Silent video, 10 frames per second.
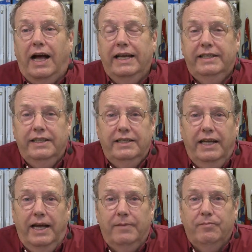I did
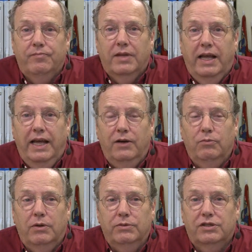that.
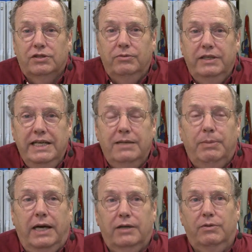And what was so neat
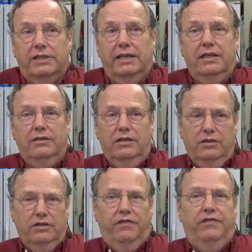about it was I got a
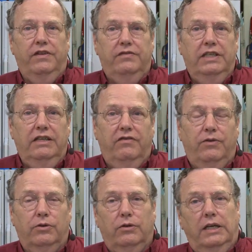good 15
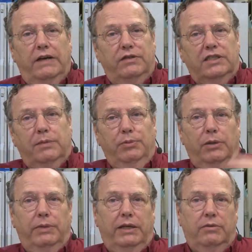photographs
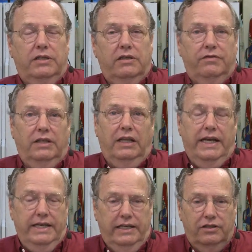experimenting with different
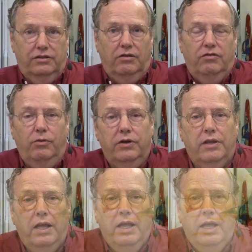lighting and so forth.